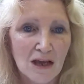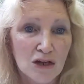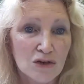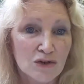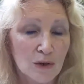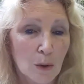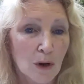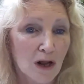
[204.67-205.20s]

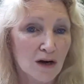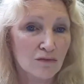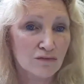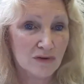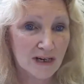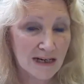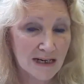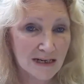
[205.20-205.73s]
So I'll
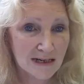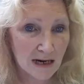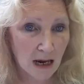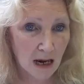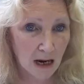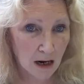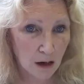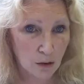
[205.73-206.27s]
read
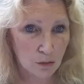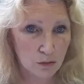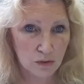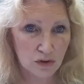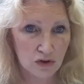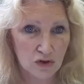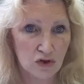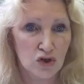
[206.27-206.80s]

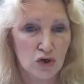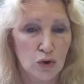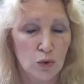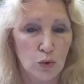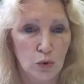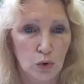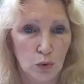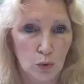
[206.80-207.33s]
out to
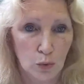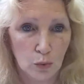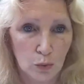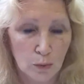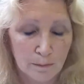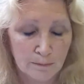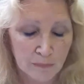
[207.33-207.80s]
you